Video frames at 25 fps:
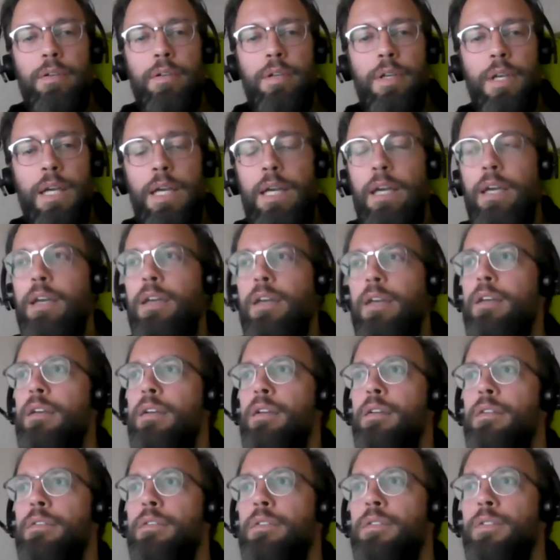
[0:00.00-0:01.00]
Ah,
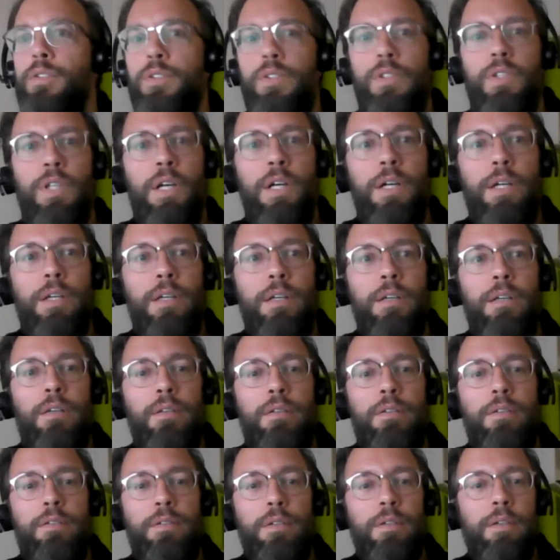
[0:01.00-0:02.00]
sigh.
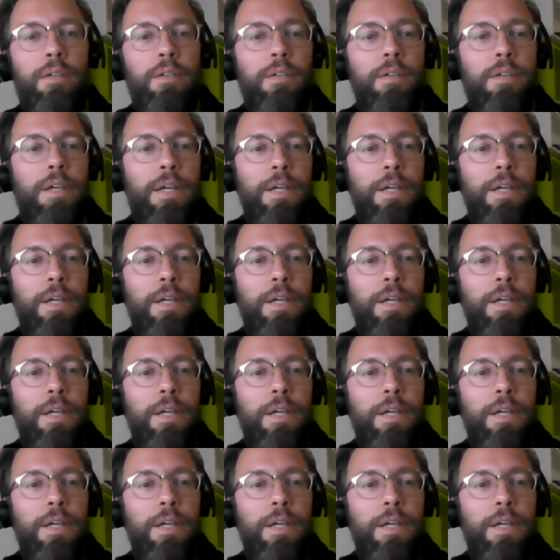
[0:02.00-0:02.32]
Uh,